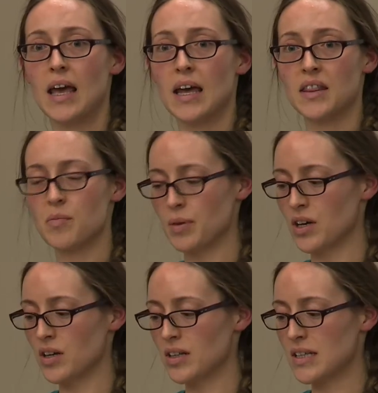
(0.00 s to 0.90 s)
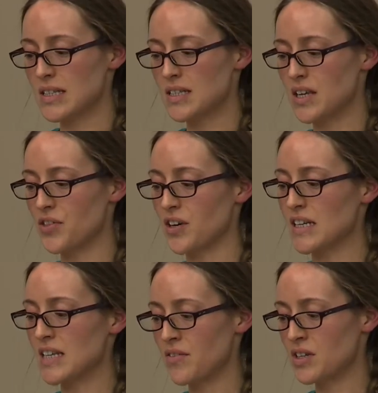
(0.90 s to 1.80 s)
In the Bill
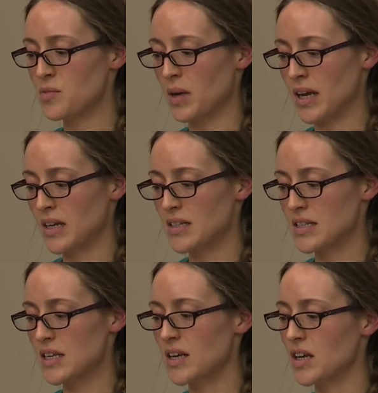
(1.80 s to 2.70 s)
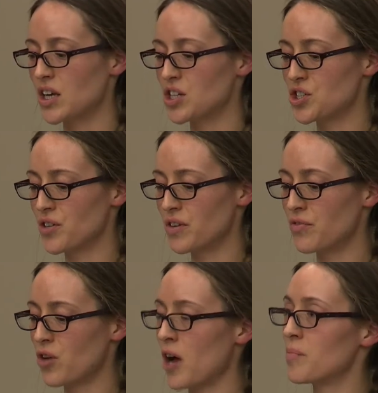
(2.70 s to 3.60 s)
C-37 debates,
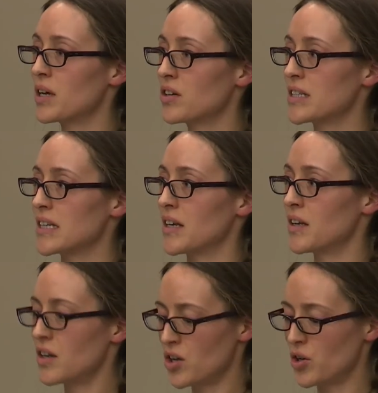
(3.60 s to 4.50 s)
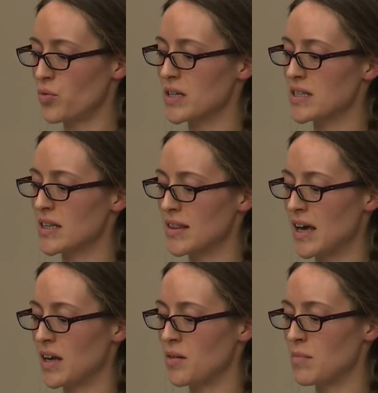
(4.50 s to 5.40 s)
Conservative Rob Nicholson, who was the
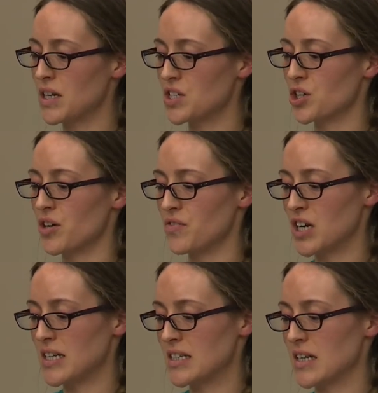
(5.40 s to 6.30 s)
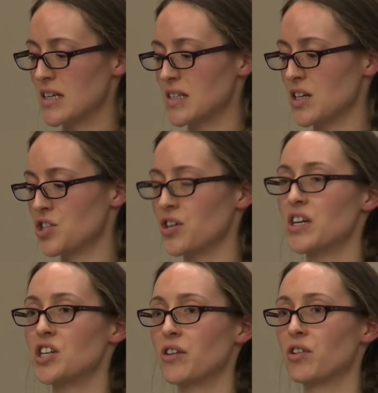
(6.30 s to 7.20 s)
then Minister of Justice and Attorney
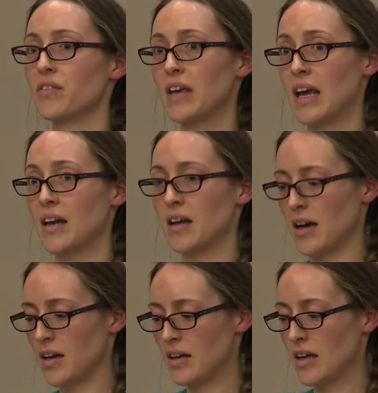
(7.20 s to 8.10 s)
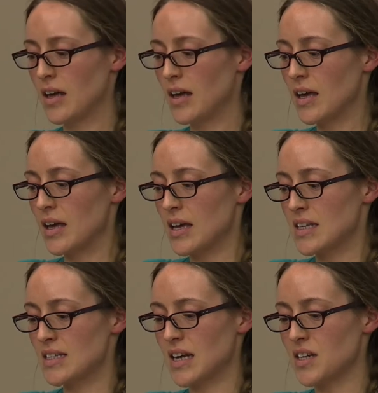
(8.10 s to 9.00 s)
General of Canada,
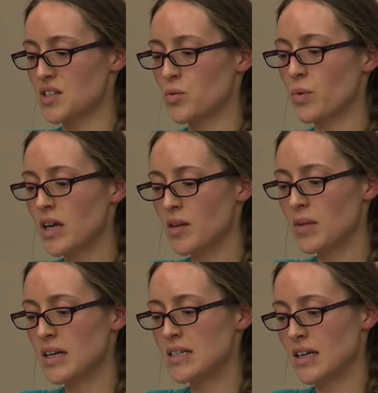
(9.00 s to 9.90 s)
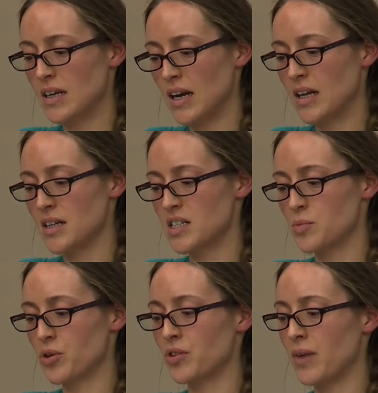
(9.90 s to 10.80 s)
states, "We committed to Canadians to
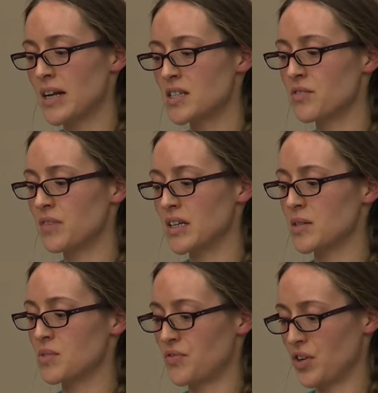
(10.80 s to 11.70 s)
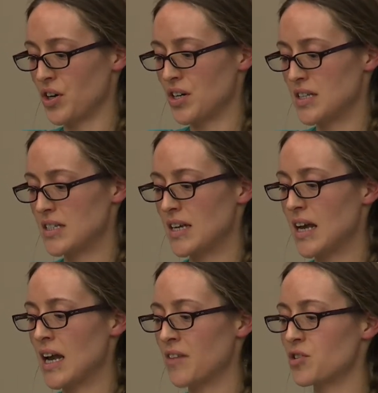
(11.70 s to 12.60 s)
put the rights of victims first,
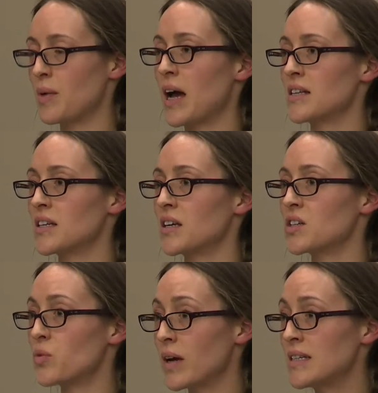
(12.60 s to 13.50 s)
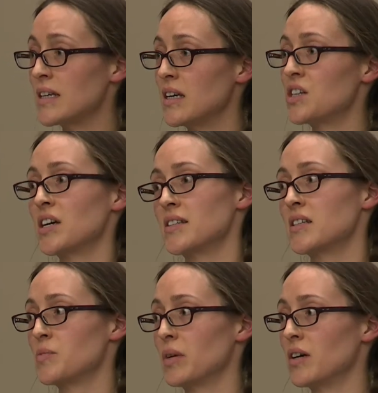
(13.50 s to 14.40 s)
and after passing 20
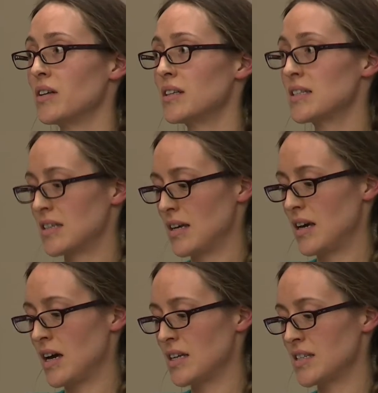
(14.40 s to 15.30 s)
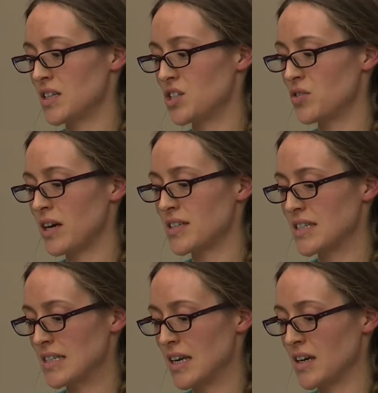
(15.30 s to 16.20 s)
justice bills since
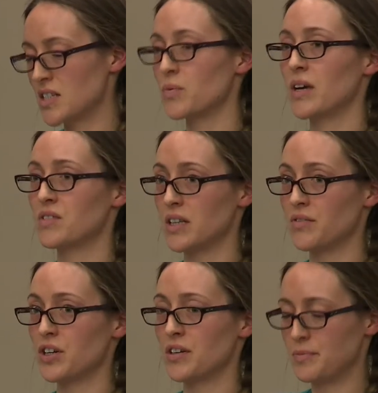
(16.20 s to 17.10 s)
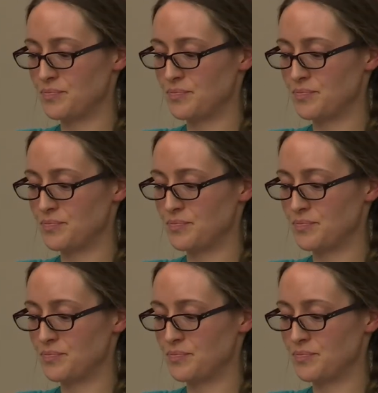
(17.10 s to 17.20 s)
2006, we have delivered."